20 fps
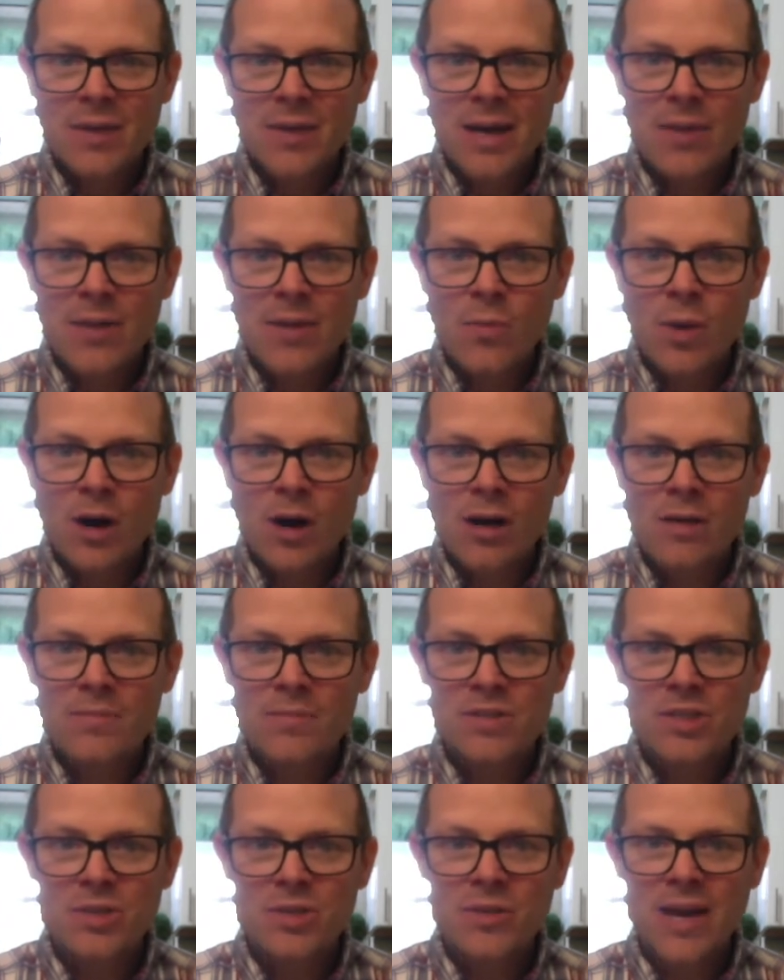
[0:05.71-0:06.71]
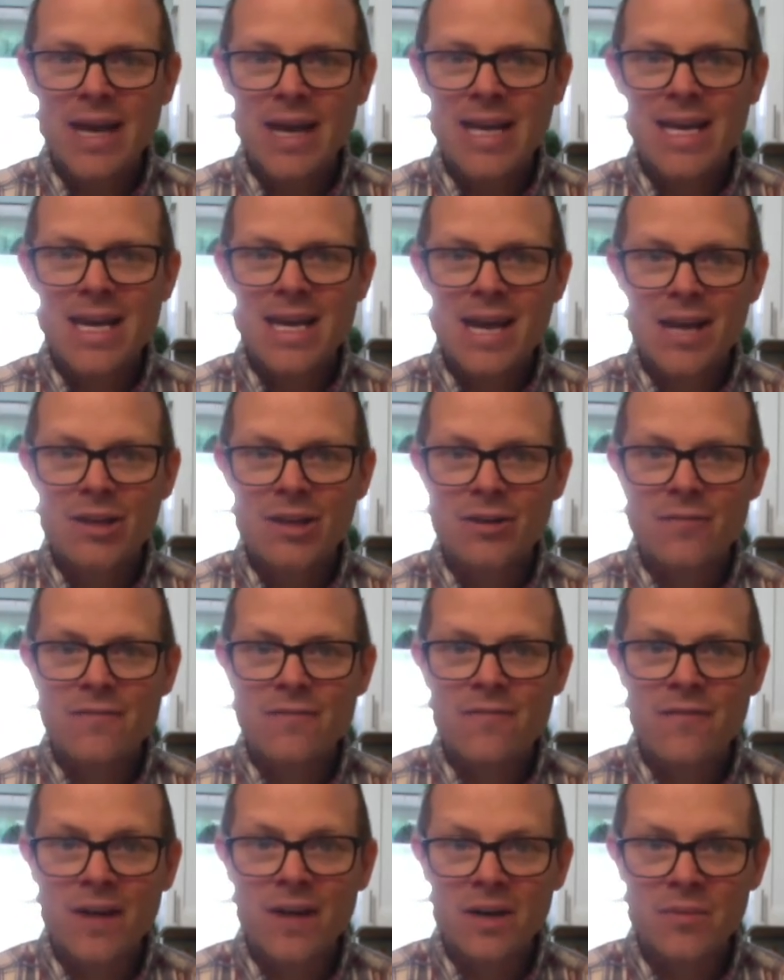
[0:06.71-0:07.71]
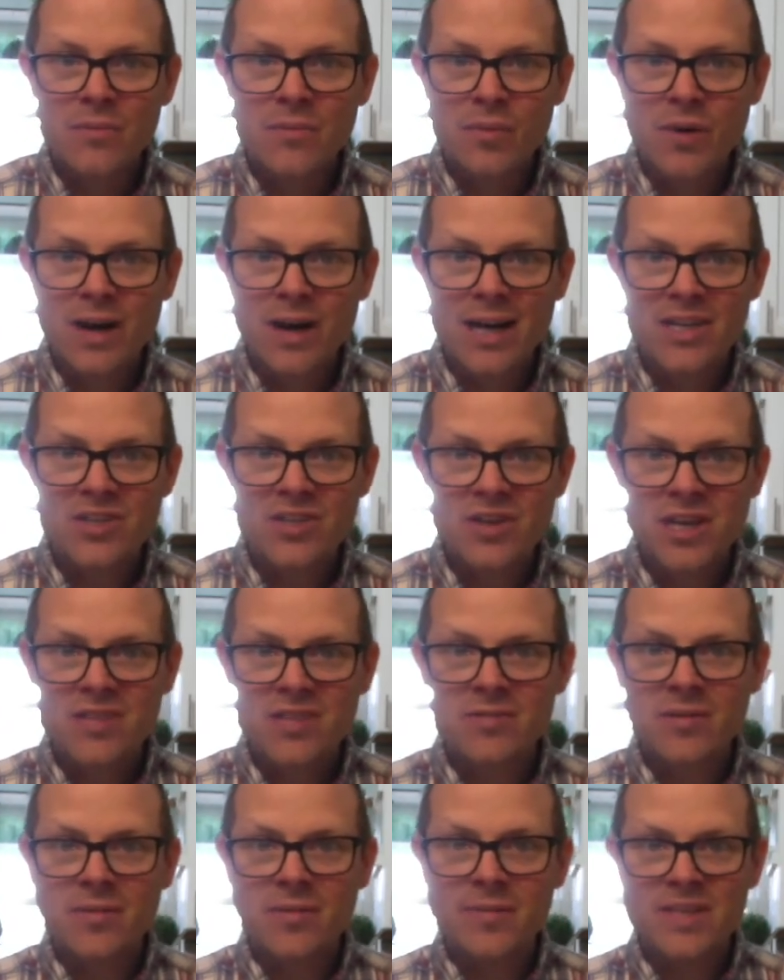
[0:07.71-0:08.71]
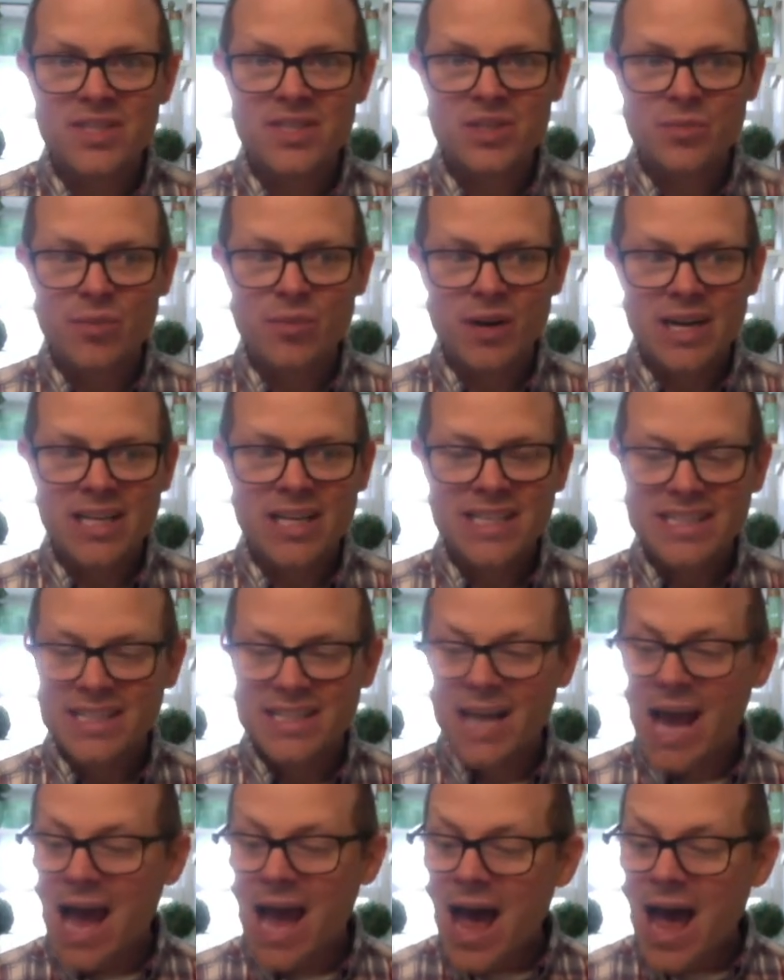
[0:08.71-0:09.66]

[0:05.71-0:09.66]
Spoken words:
and welcome to another fun project with Mr. Price.